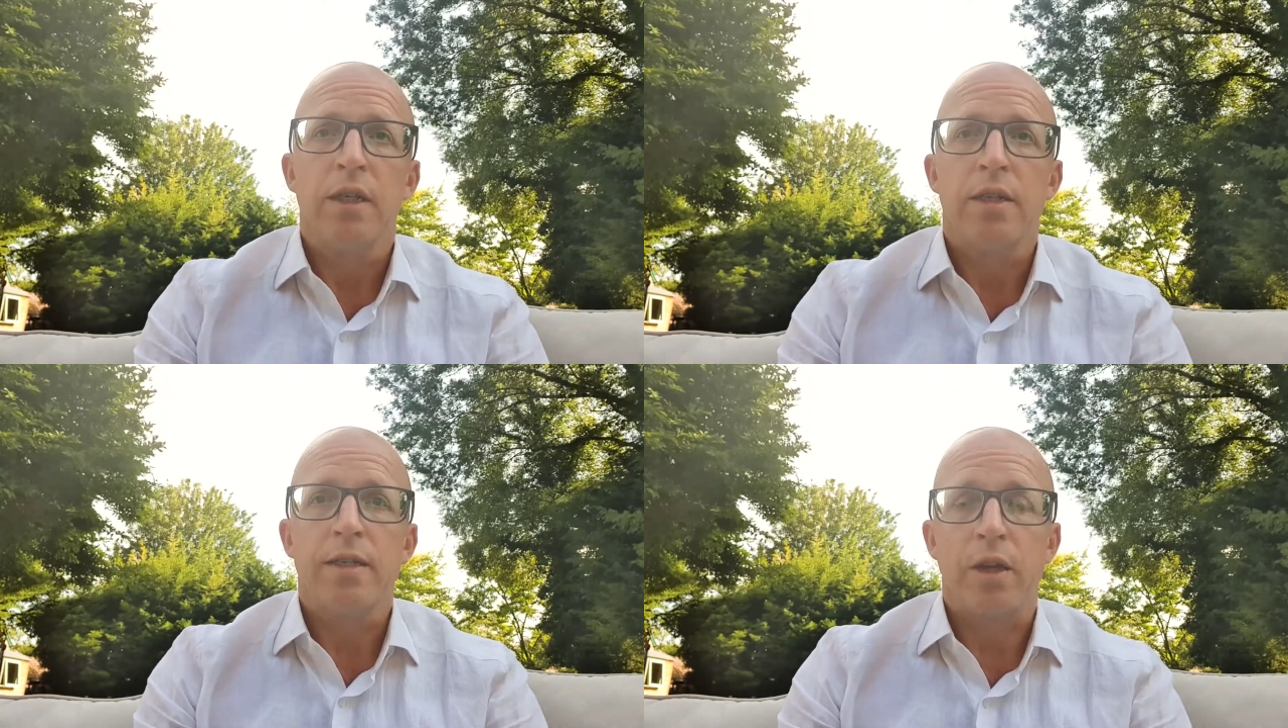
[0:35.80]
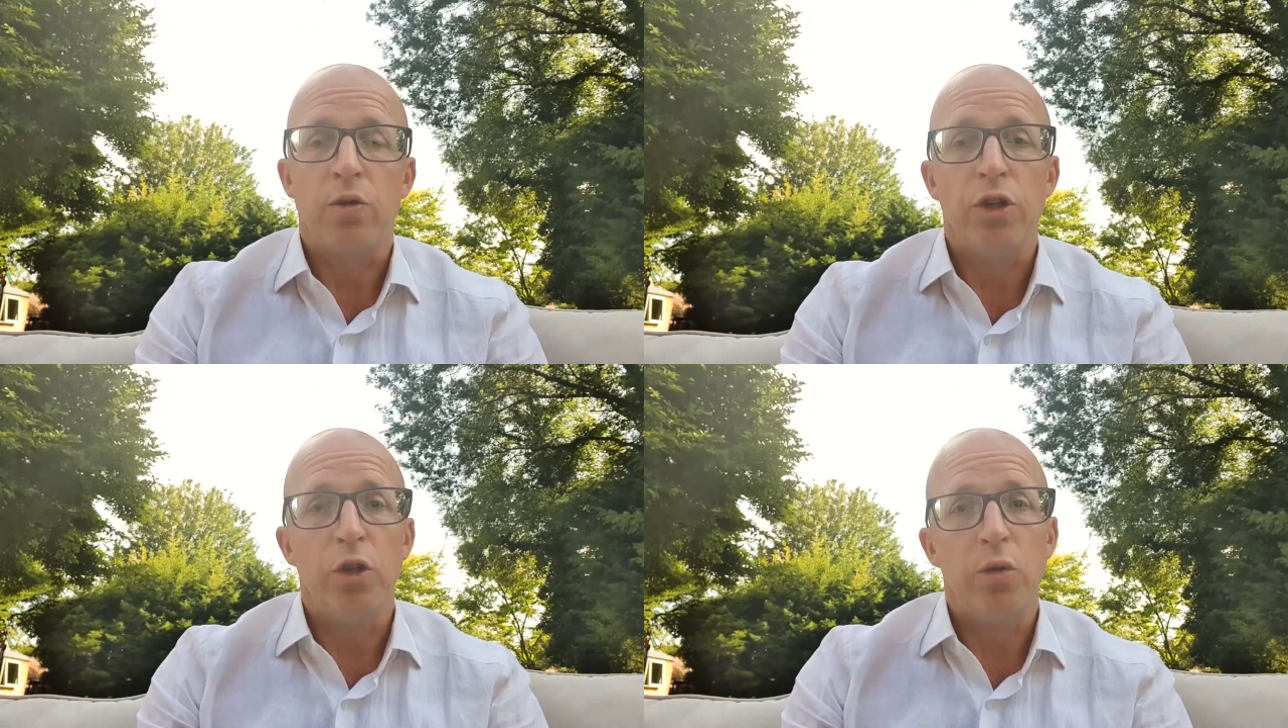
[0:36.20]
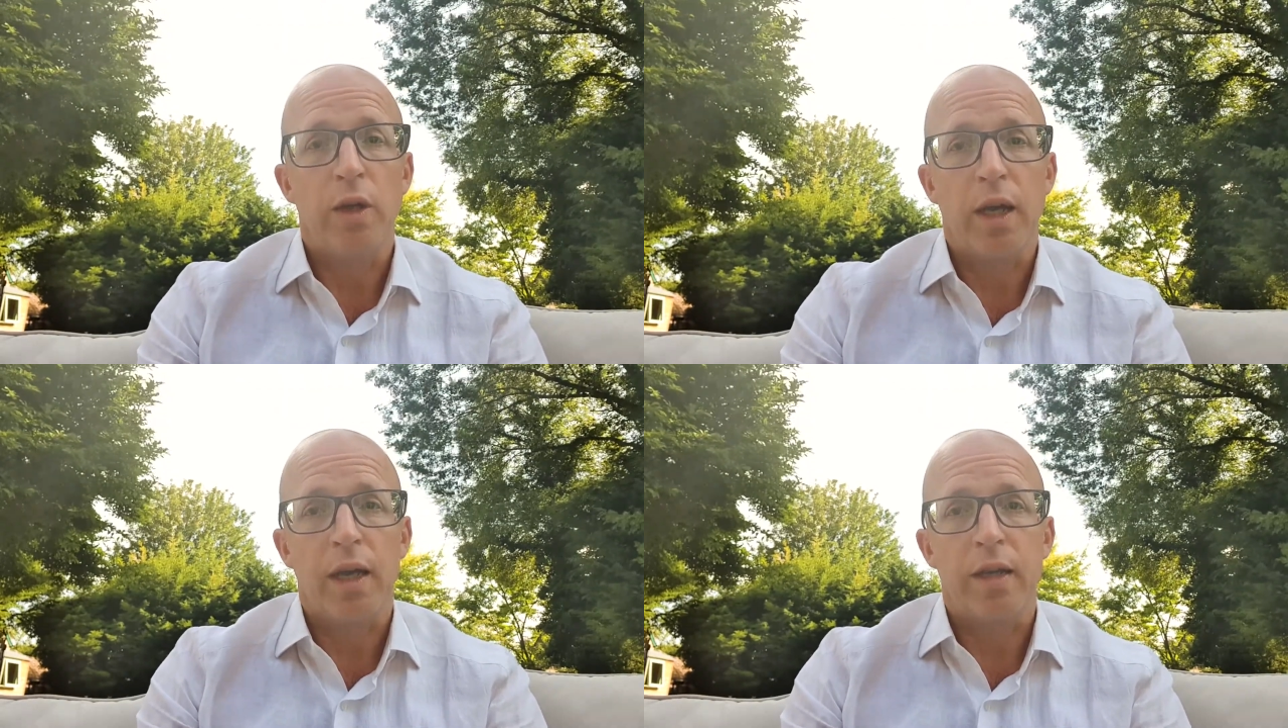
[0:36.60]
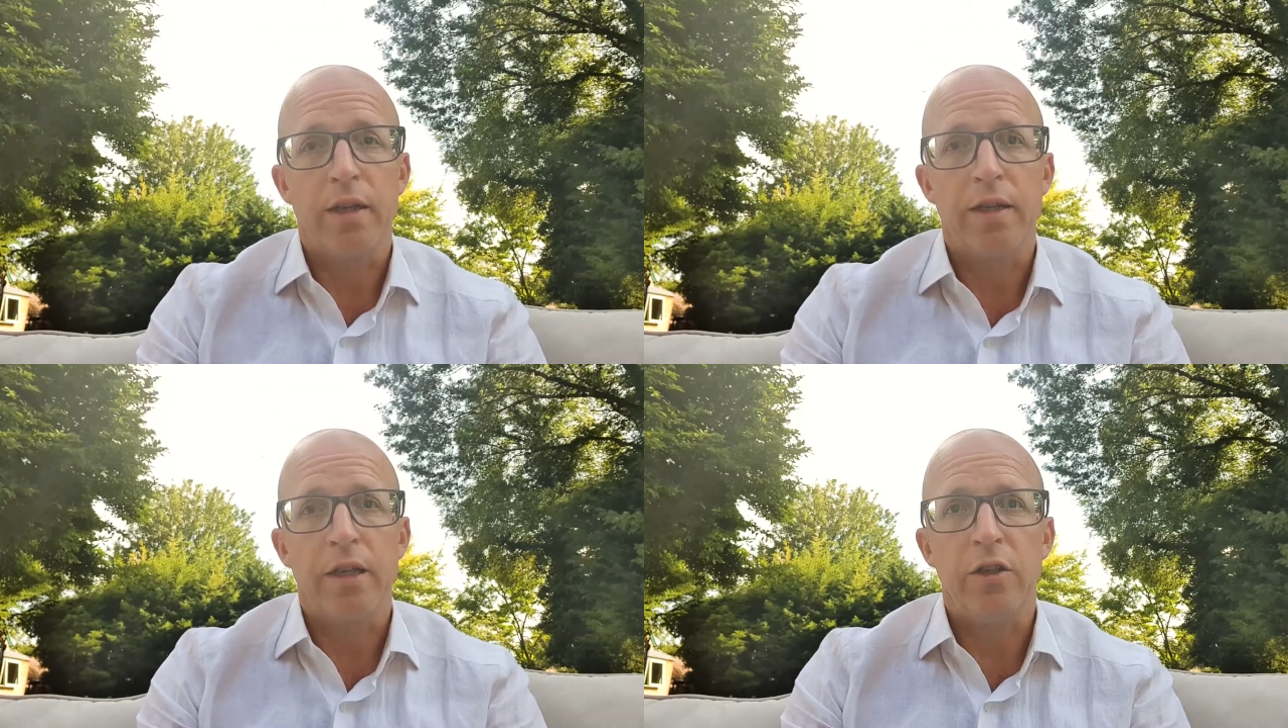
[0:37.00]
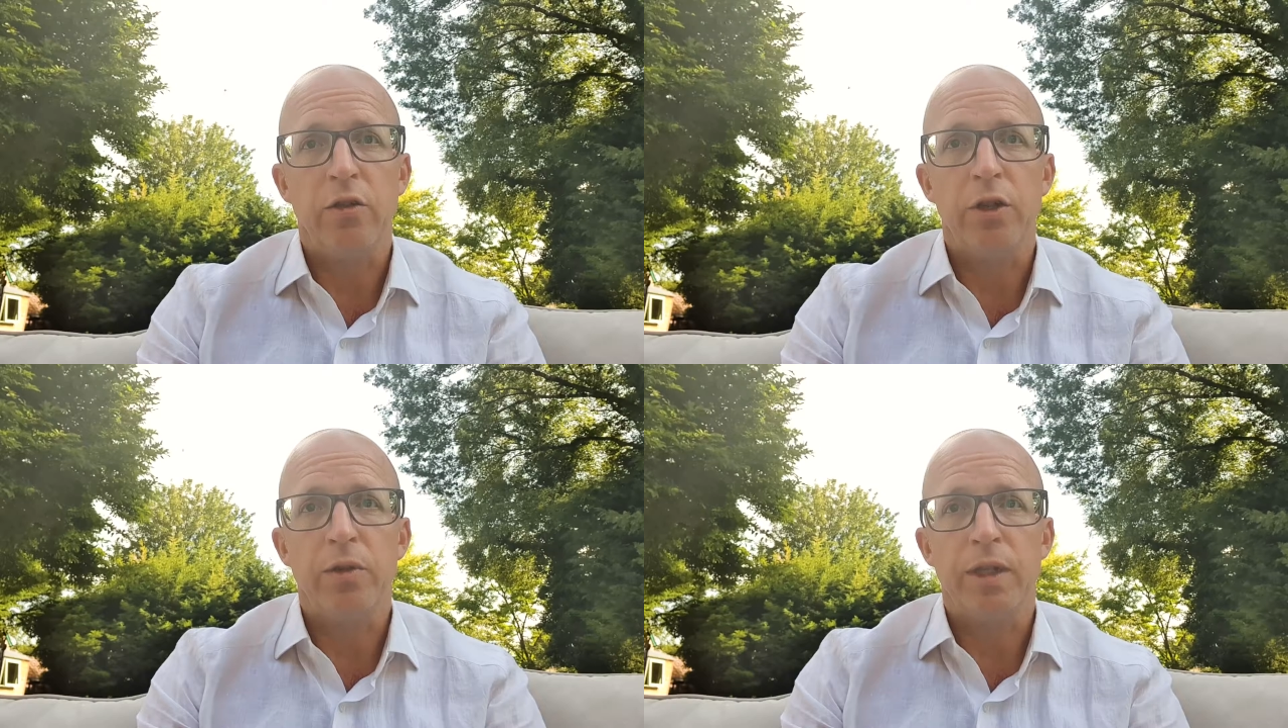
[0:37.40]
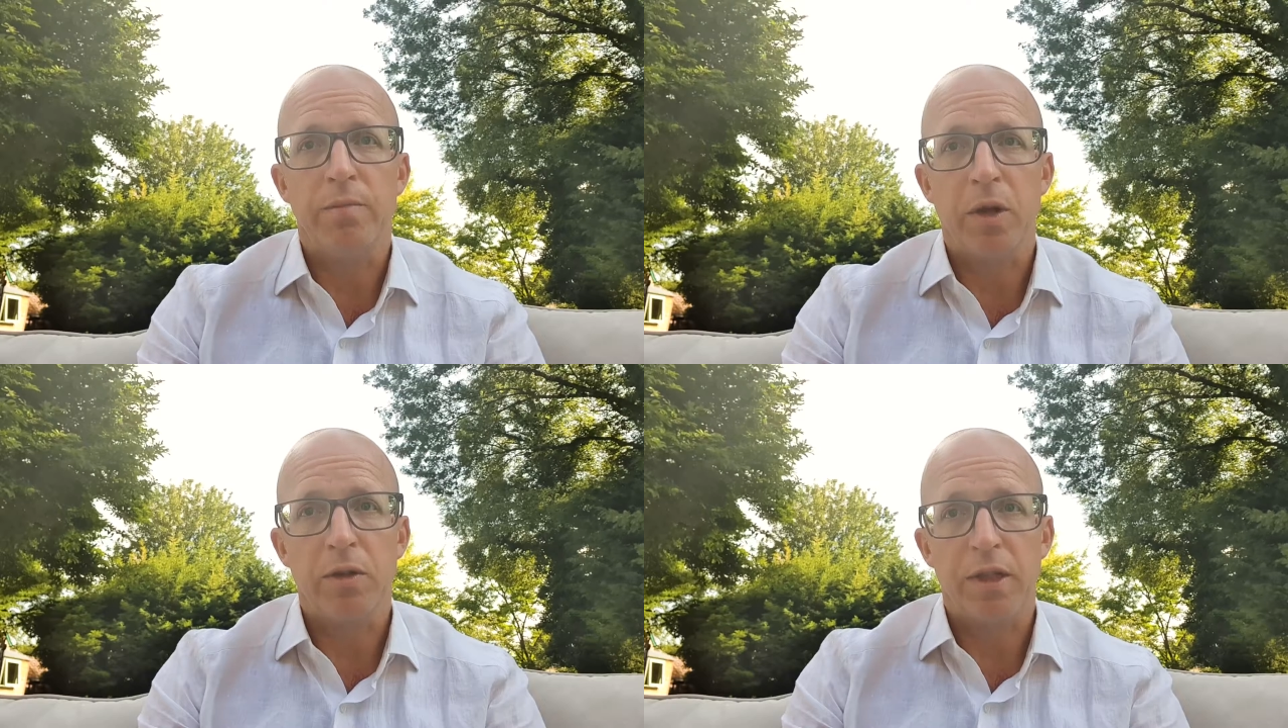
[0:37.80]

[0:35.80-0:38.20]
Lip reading: So you can continue using most